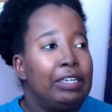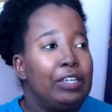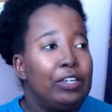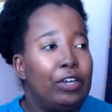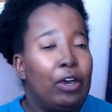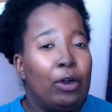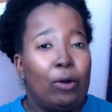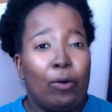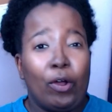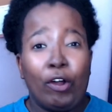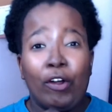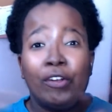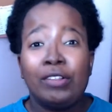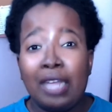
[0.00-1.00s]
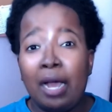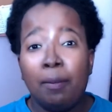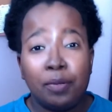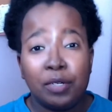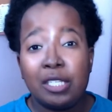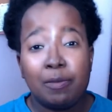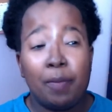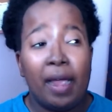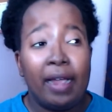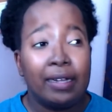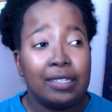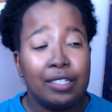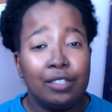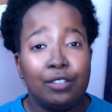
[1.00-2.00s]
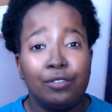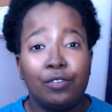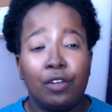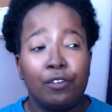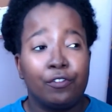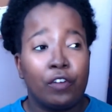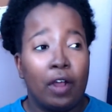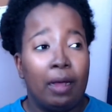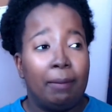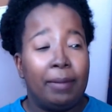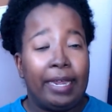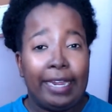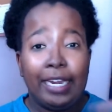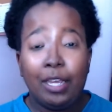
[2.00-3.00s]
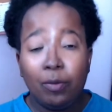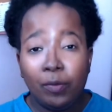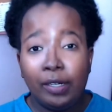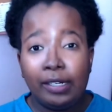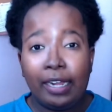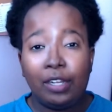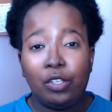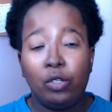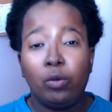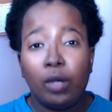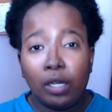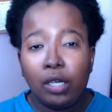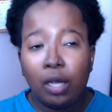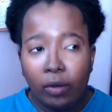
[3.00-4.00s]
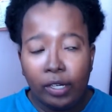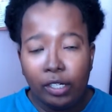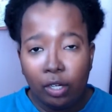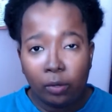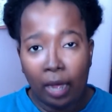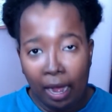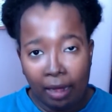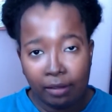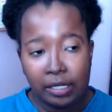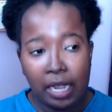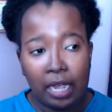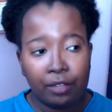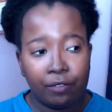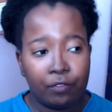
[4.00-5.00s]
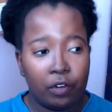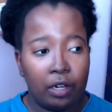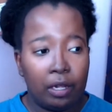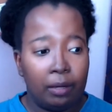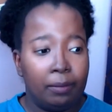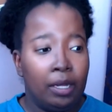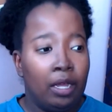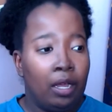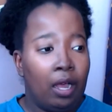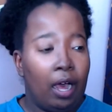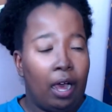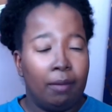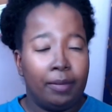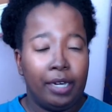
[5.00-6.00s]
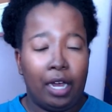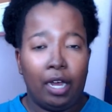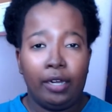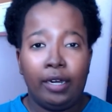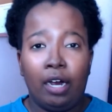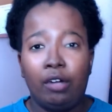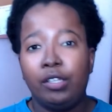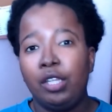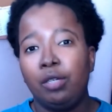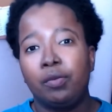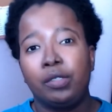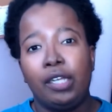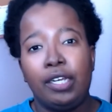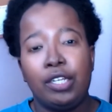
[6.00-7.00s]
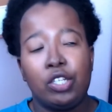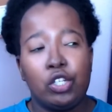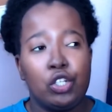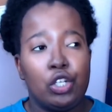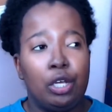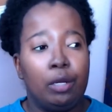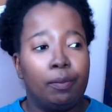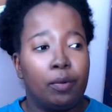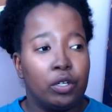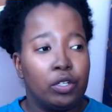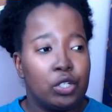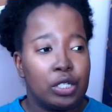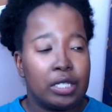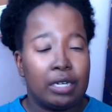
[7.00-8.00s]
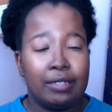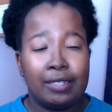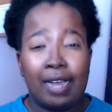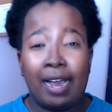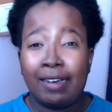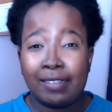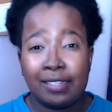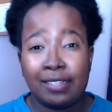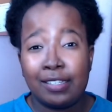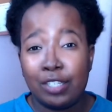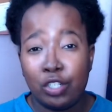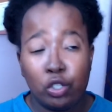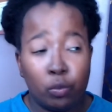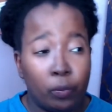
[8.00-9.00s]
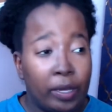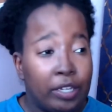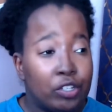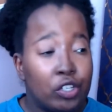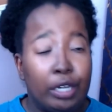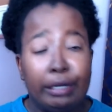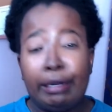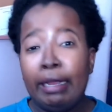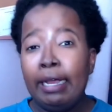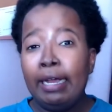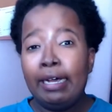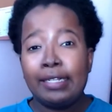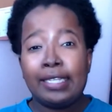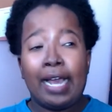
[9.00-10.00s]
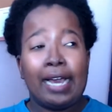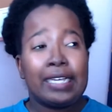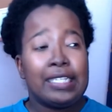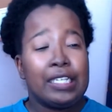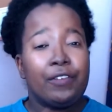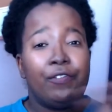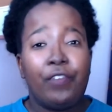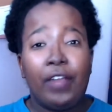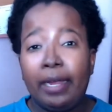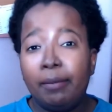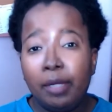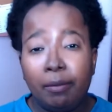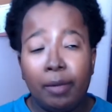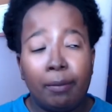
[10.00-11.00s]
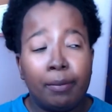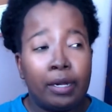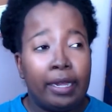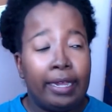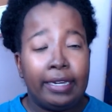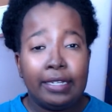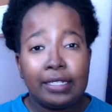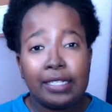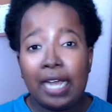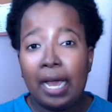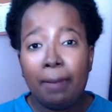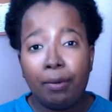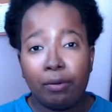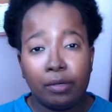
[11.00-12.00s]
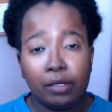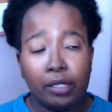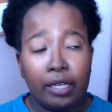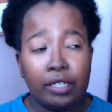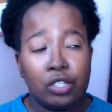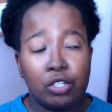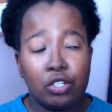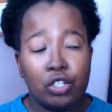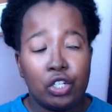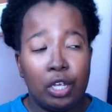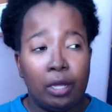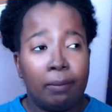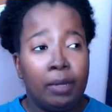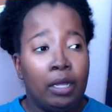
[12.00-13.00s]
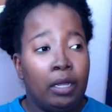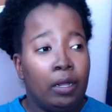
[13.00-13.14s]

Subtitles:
you know, heard that perspective from anyone and you are going no contact from an unhealthy relationship or just a toxic situation, a toxic family member, any type of relationship,